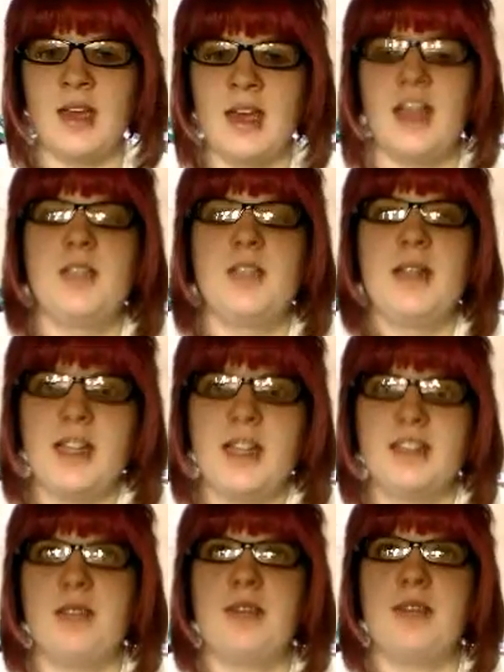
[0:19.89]
I spent a lot of
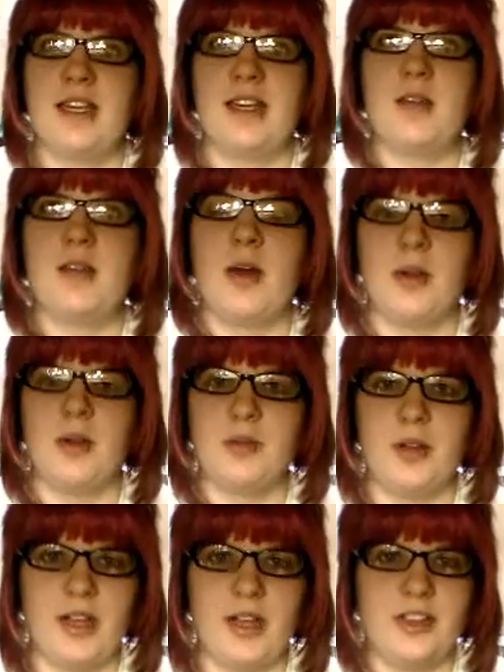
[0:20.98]
time thinking about what
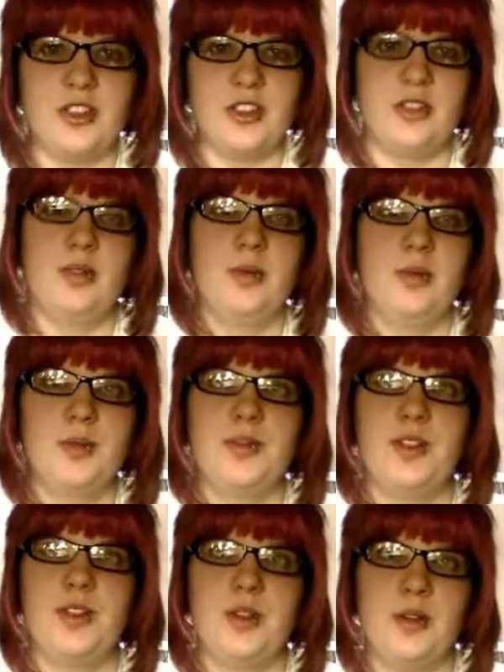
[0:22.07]
book I should
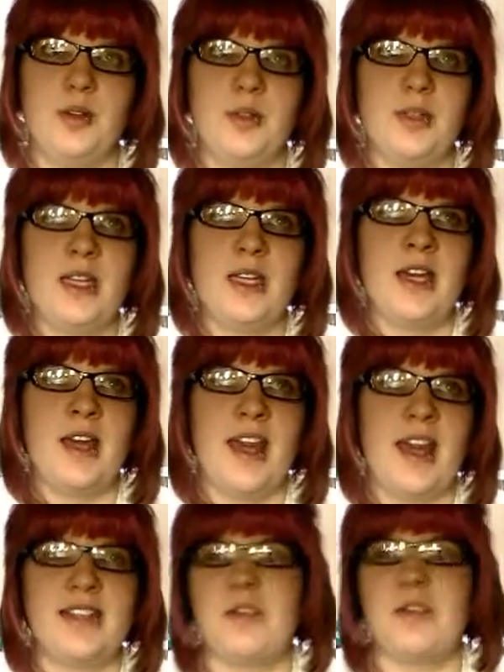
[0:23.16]
review,
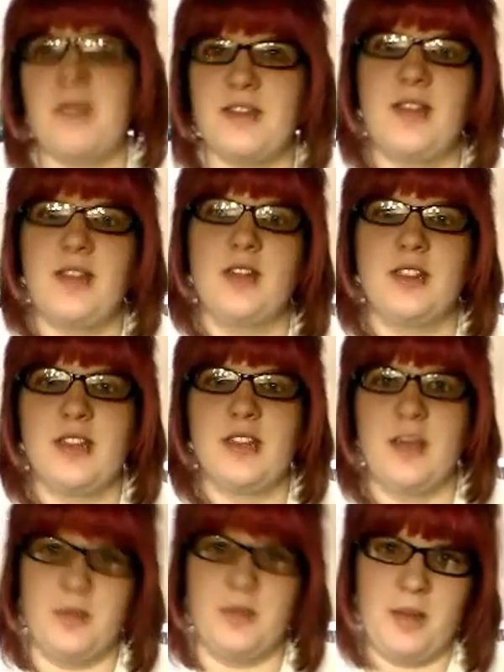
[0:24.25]
and some of my favorites
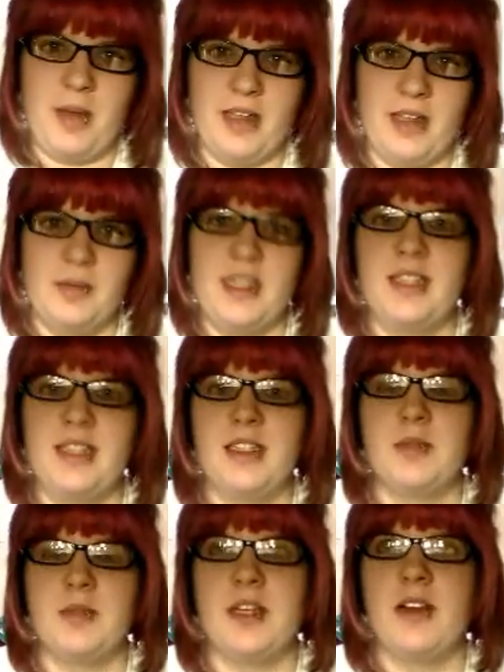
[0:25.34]
came to my mind immediately. I'm
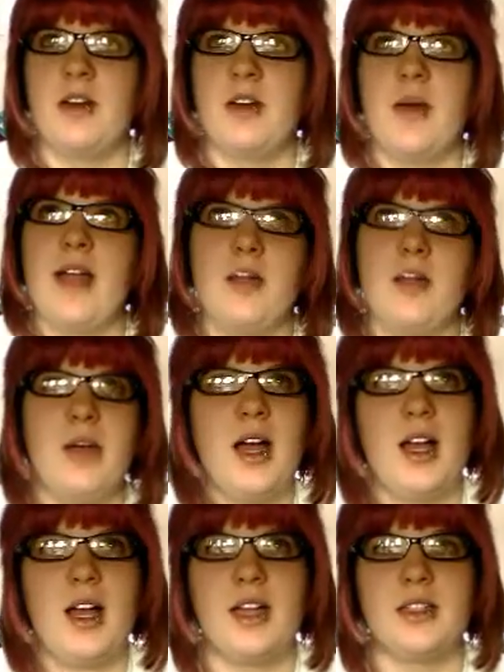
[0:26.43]
like, oh, Harry
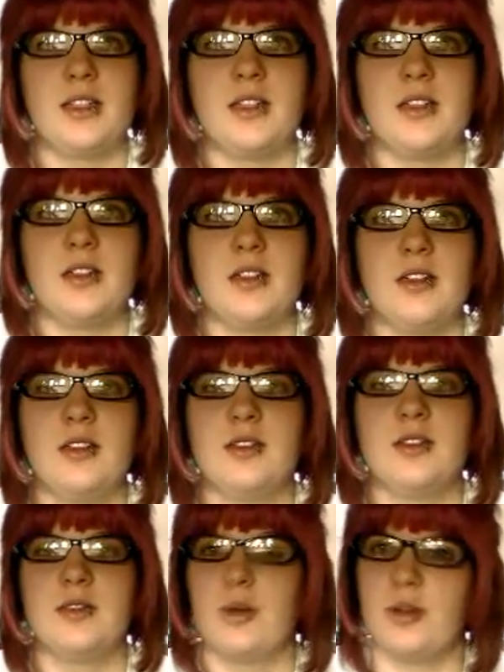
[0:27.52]
Potter,
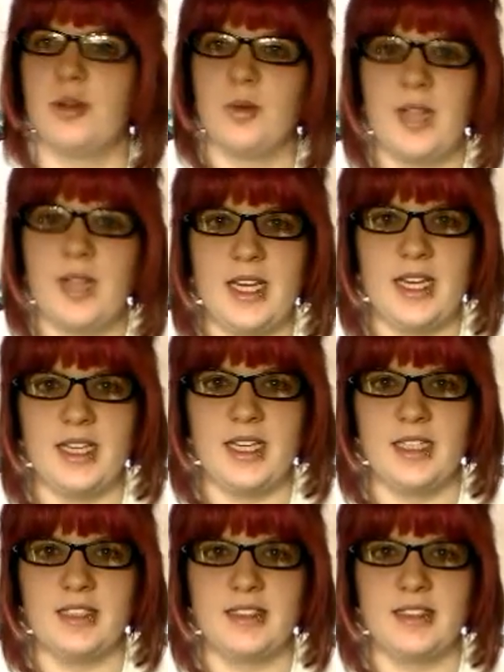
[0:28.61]
Lord of the
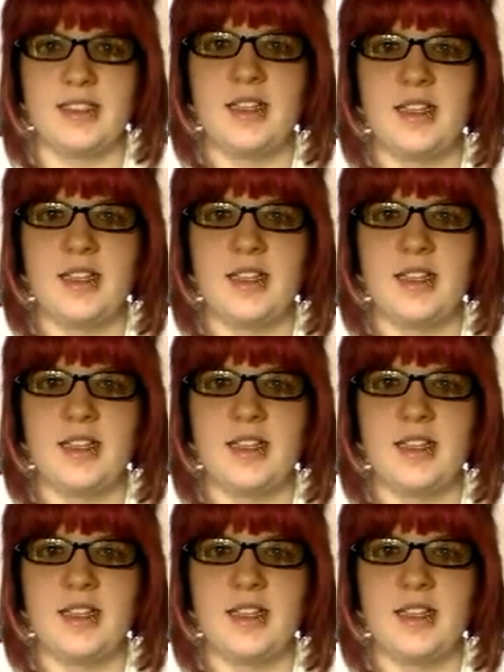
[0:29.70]
Rings,